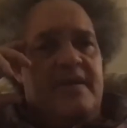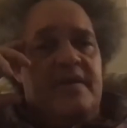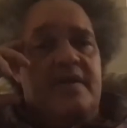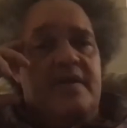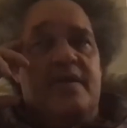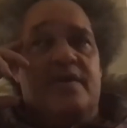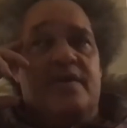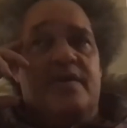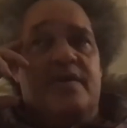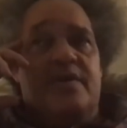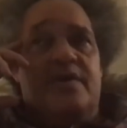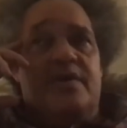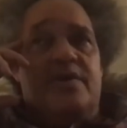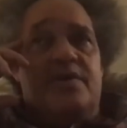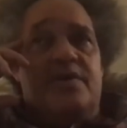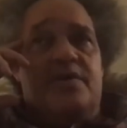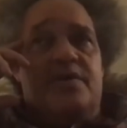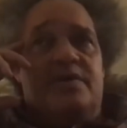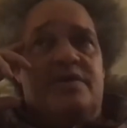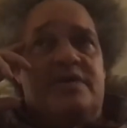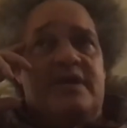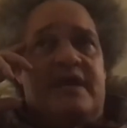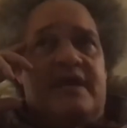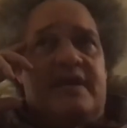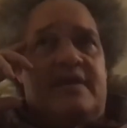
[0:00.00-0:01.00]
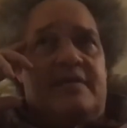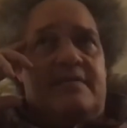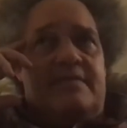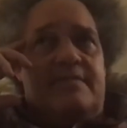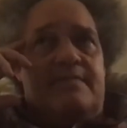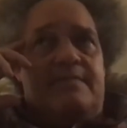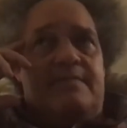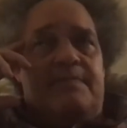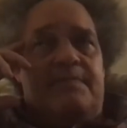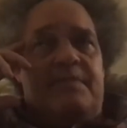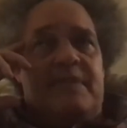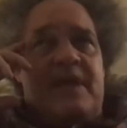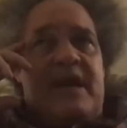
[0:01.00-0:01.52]
This program is very
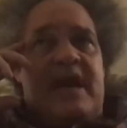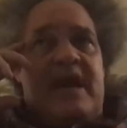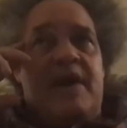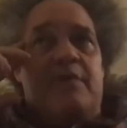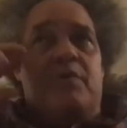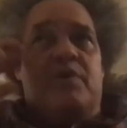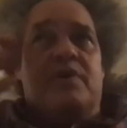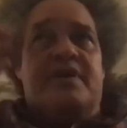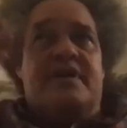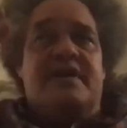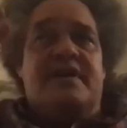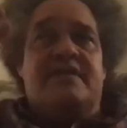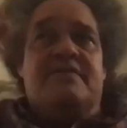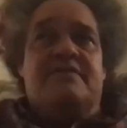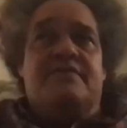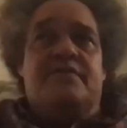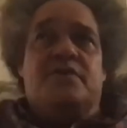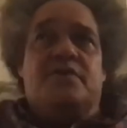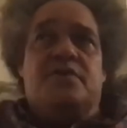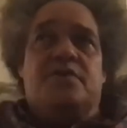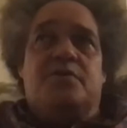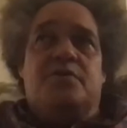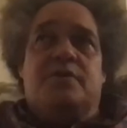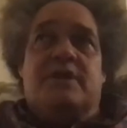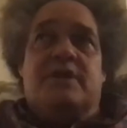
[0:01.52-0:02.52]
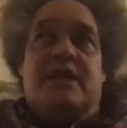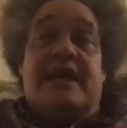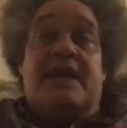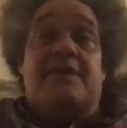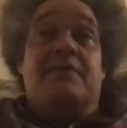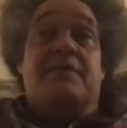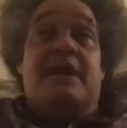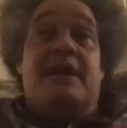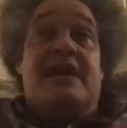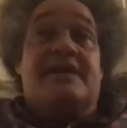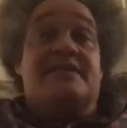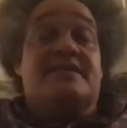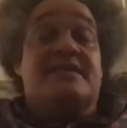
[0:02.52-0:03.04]
different than a lot of the other
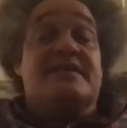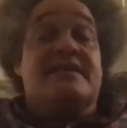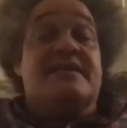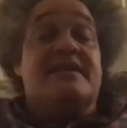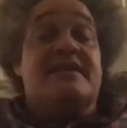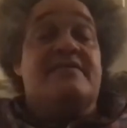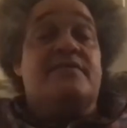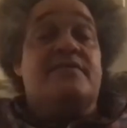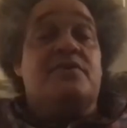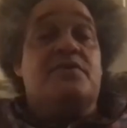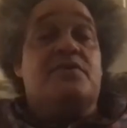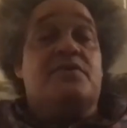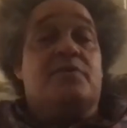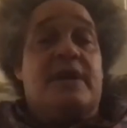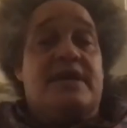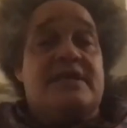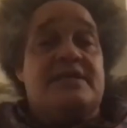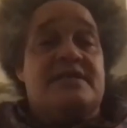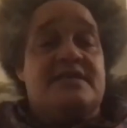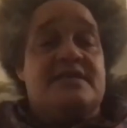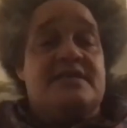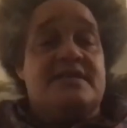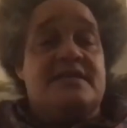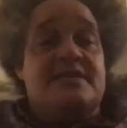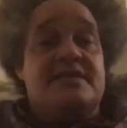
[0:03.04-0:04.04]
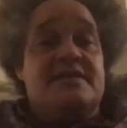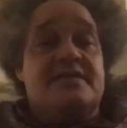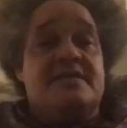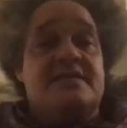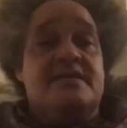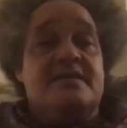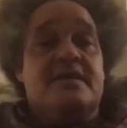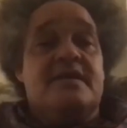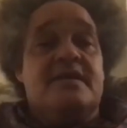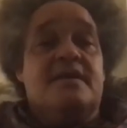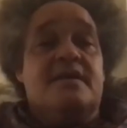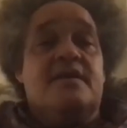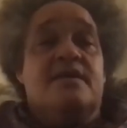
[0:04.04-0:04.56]
programs in that
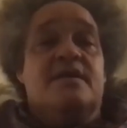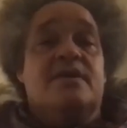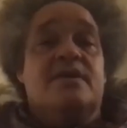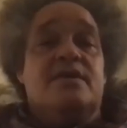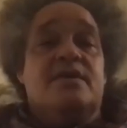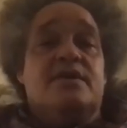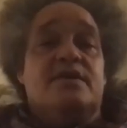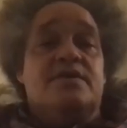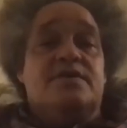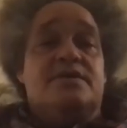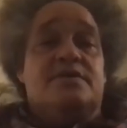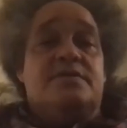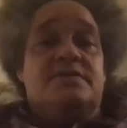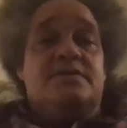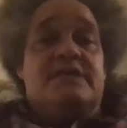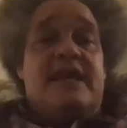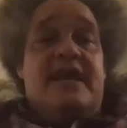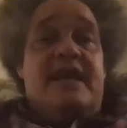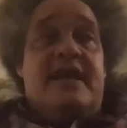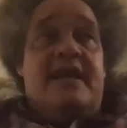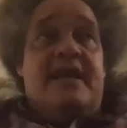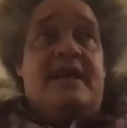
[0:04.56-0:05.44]
I will